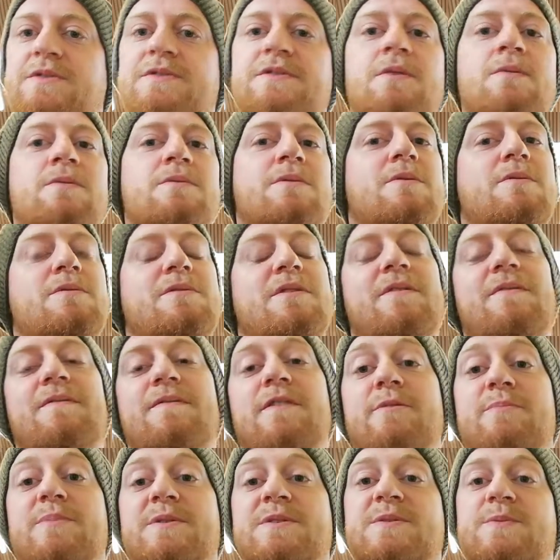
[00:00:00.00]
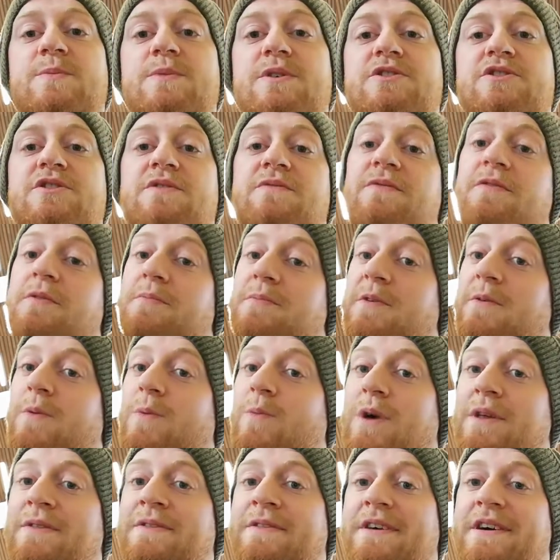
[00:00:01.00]
don't only flip a switch and from the
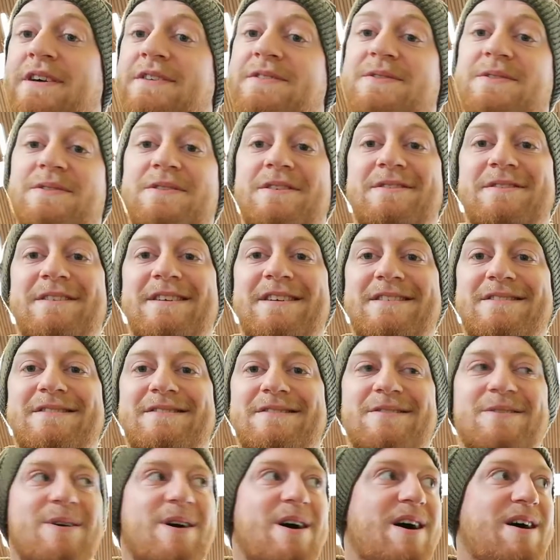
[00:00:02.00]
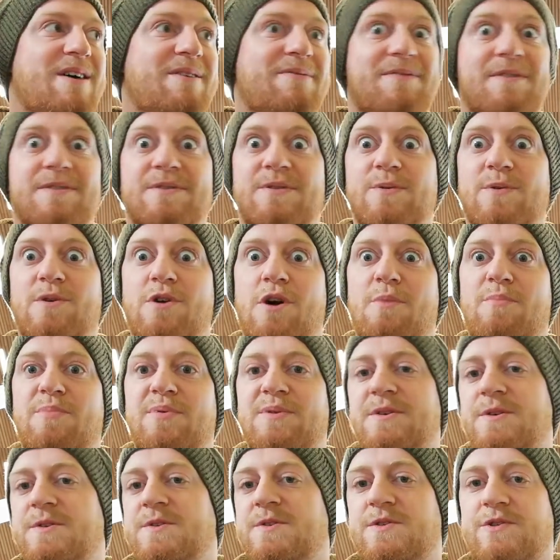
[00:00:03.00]
one day to the next you have a new
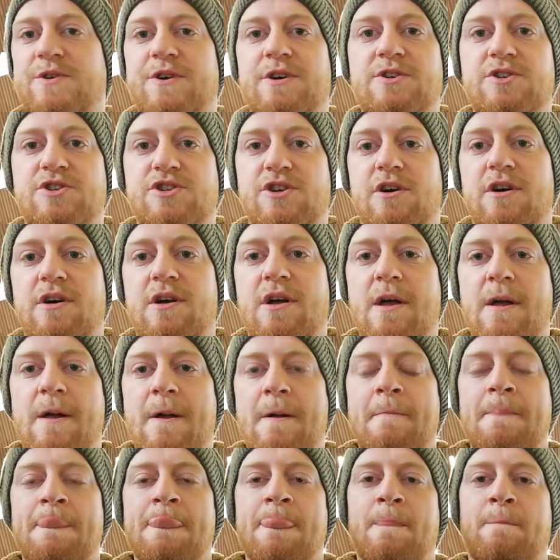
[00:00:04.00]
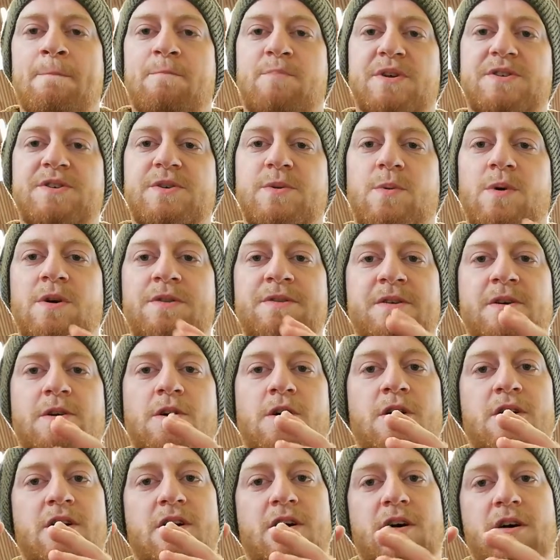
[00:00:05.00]
company structure, but you want
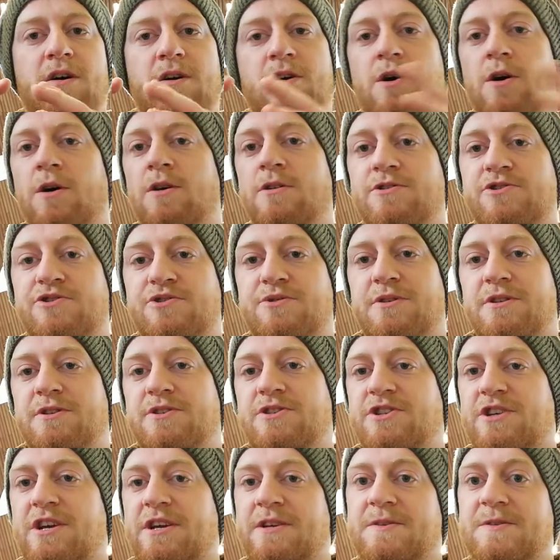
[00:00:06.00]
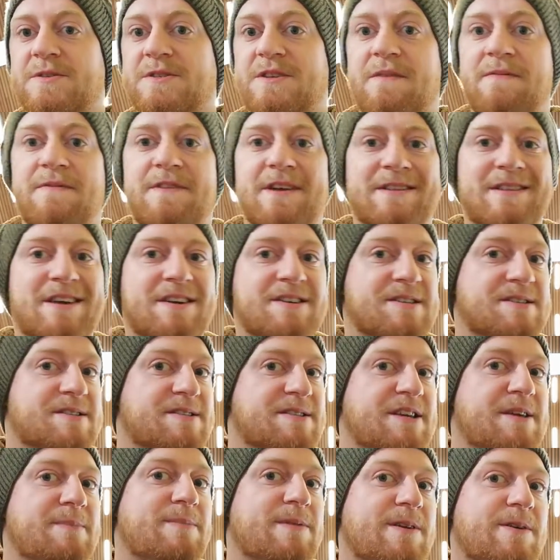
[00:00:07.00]
a cultural change, something that is
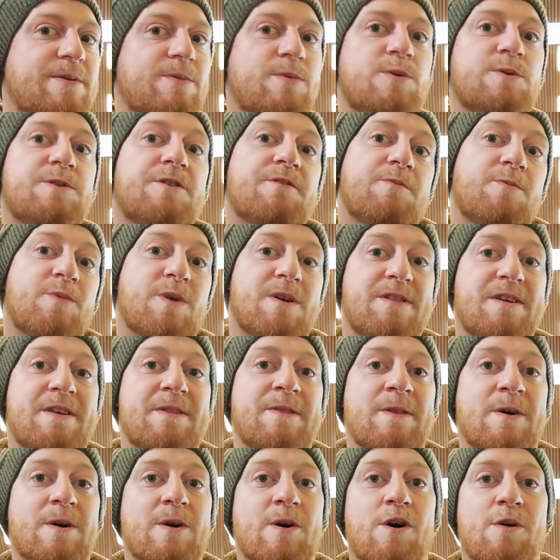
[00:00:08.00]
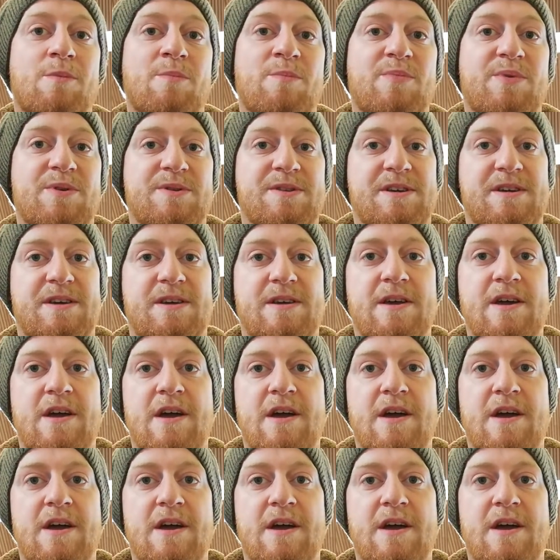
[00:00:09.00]
deeply rooted within the company.